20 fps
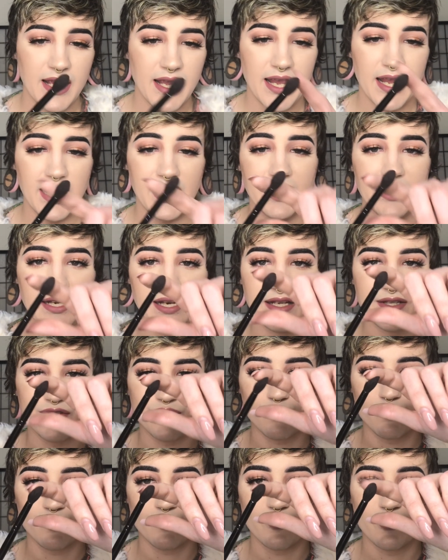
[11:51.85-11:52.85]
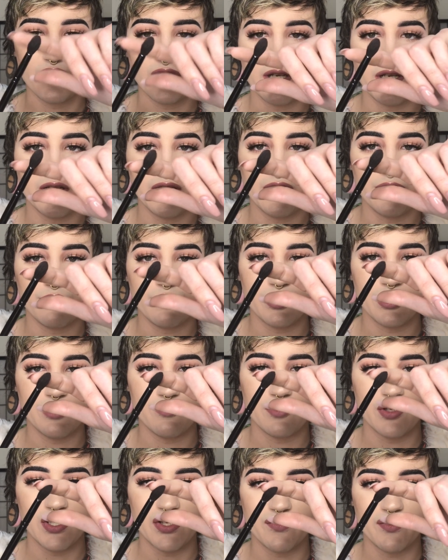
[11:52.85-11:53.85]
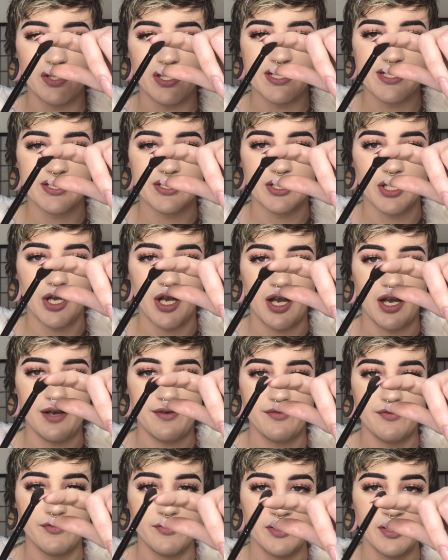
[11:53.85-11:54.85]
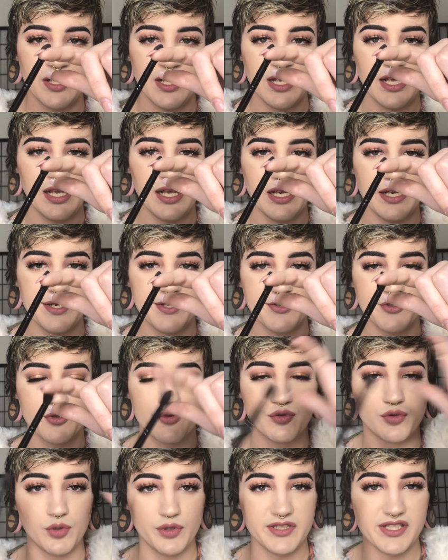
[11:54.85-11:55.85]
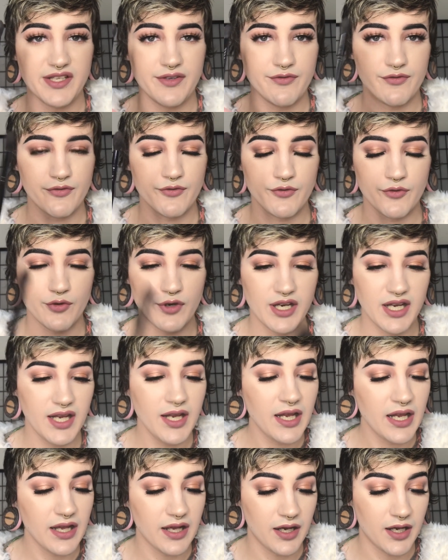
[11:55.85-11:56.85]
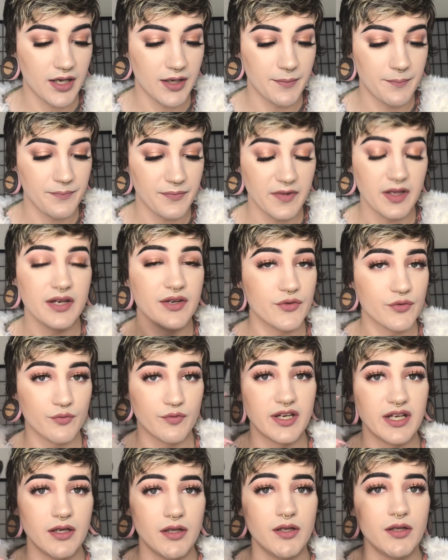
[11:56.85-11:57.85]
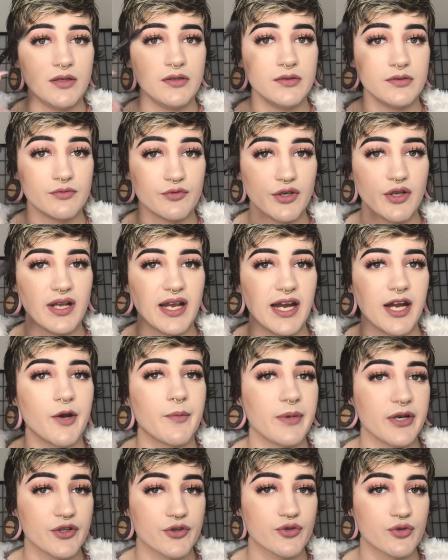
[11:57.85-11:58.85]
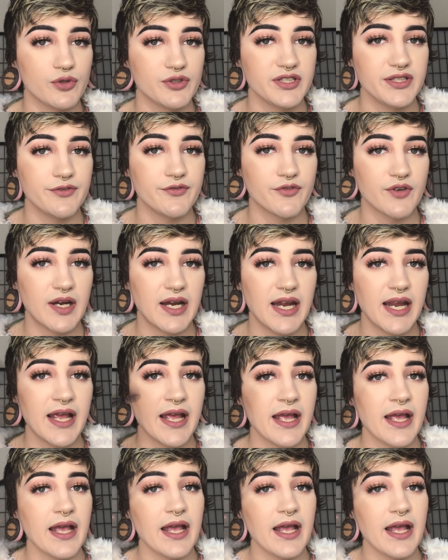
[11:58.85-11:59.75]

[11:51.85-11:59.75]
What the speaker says: And it's really soft. It is cruelty free. It is real hair, but it's cruelty free.